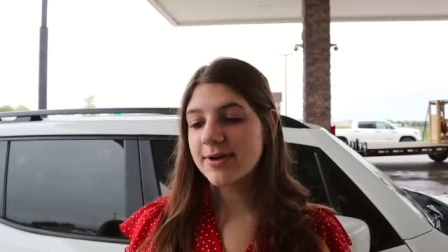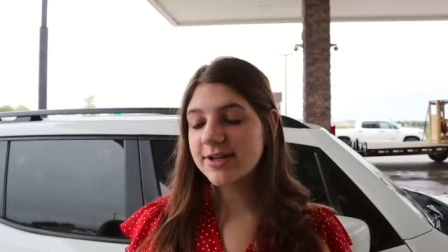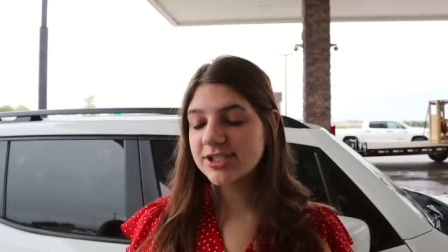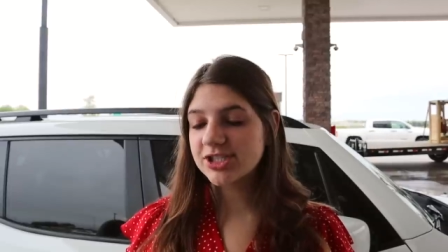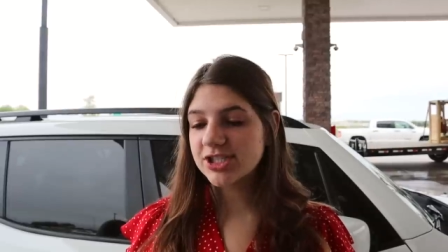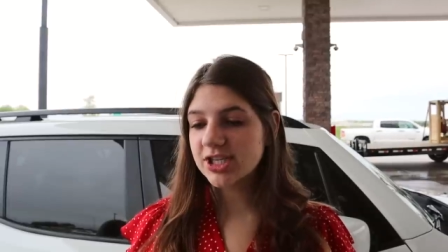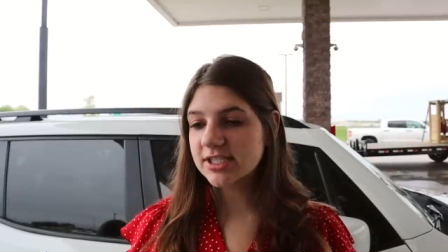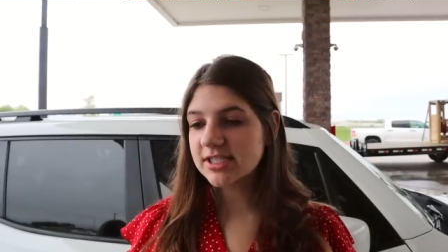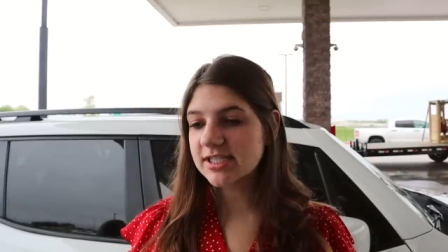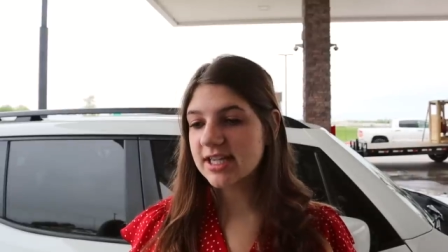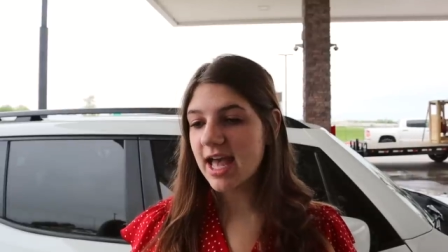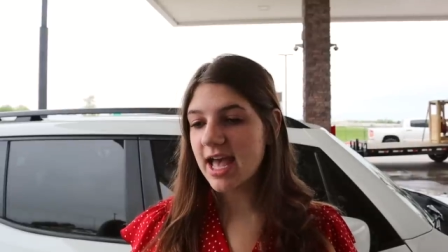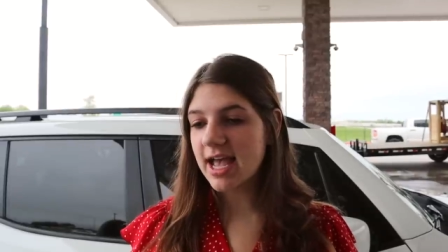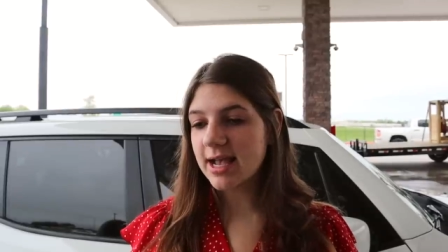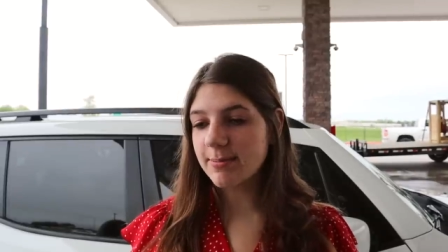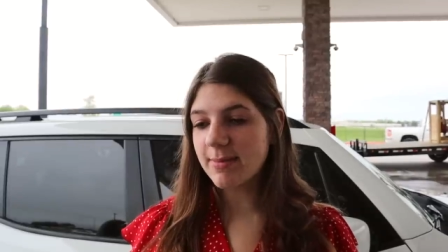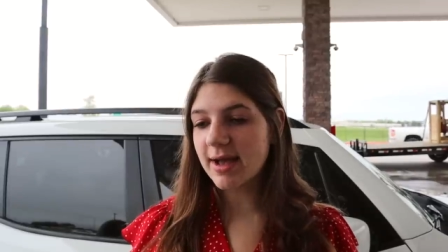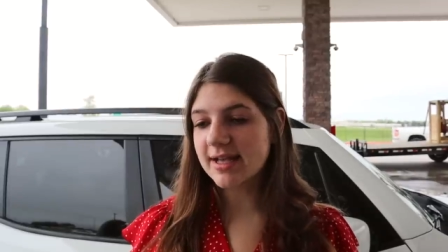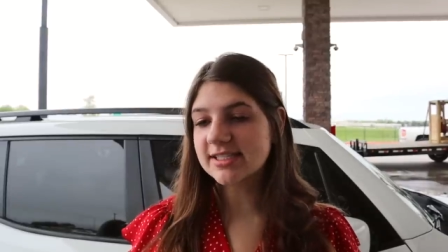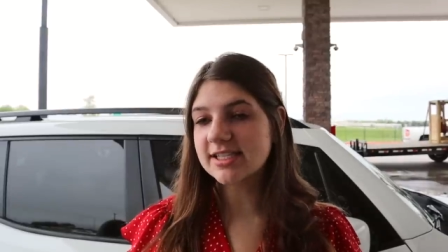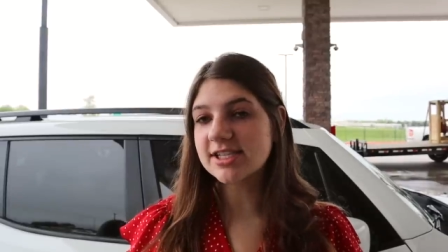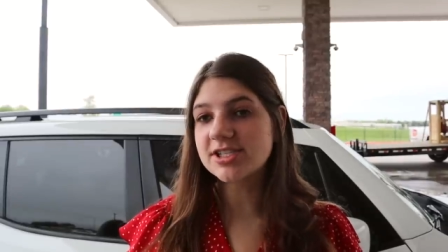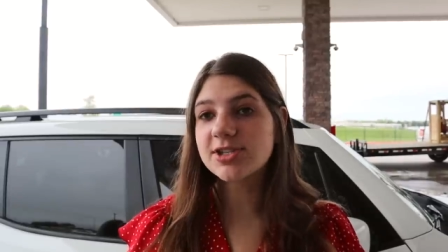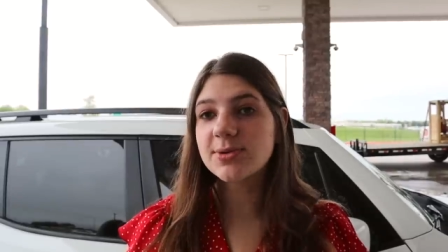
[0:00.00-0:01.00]
much just like,
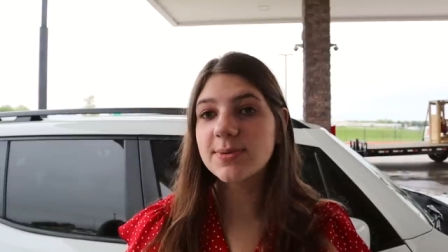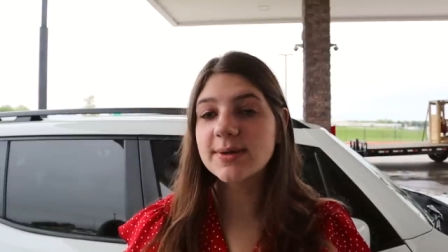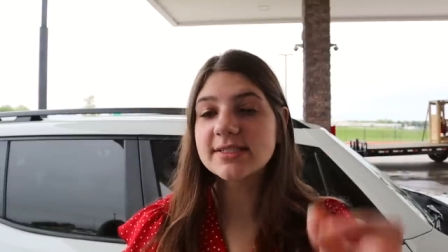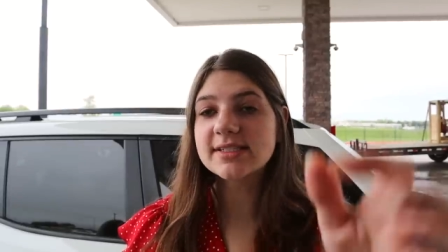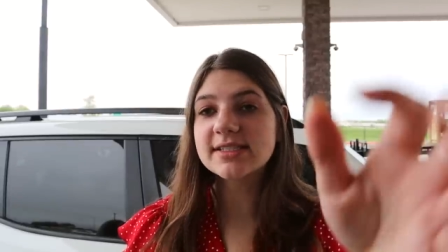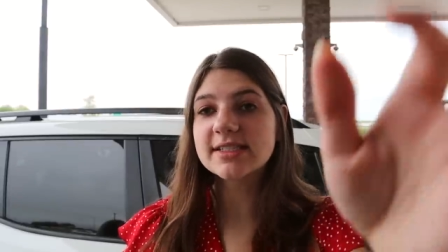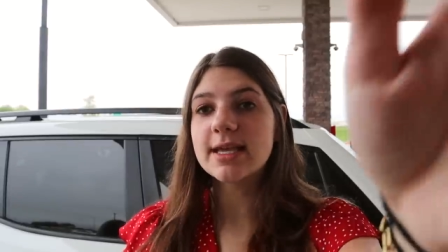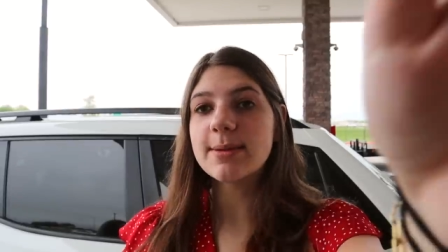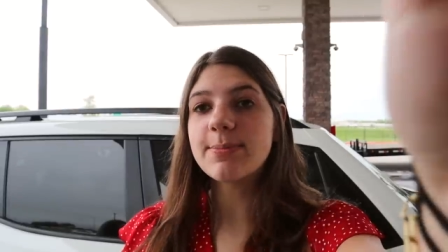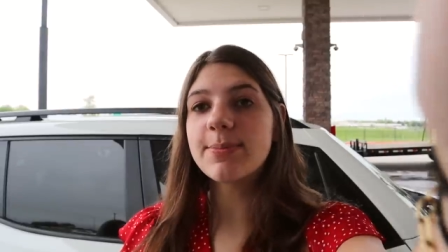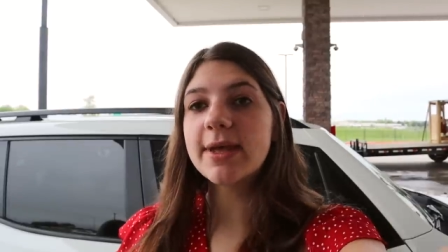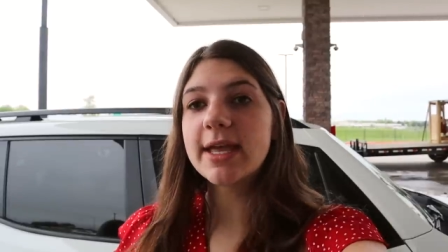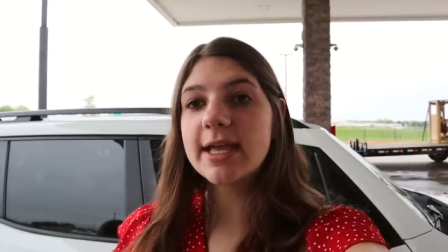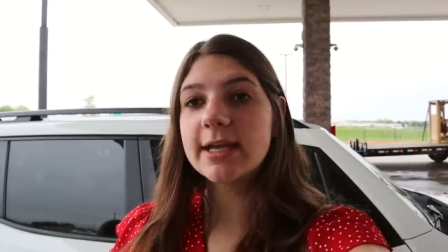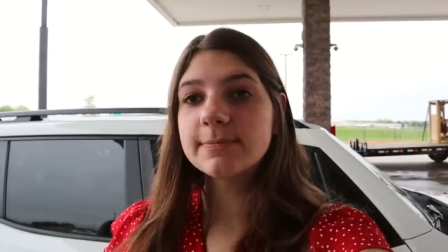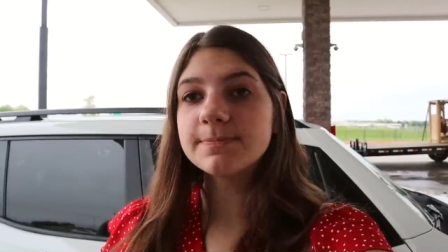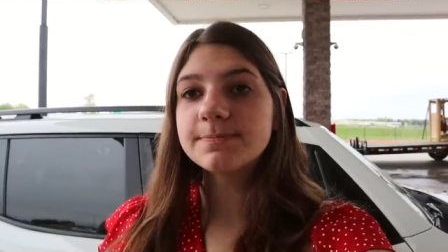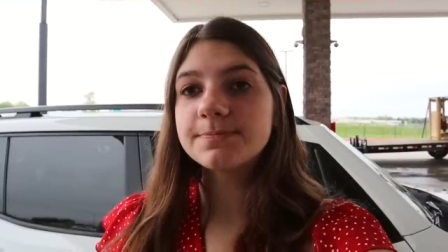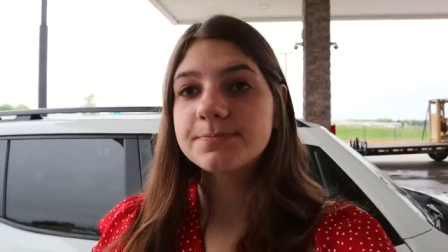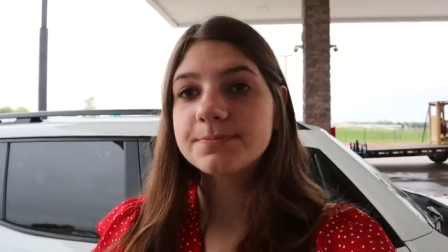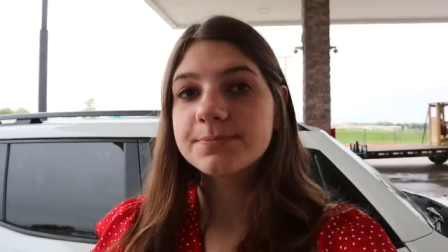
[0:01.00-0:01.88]
my sister was sleeping,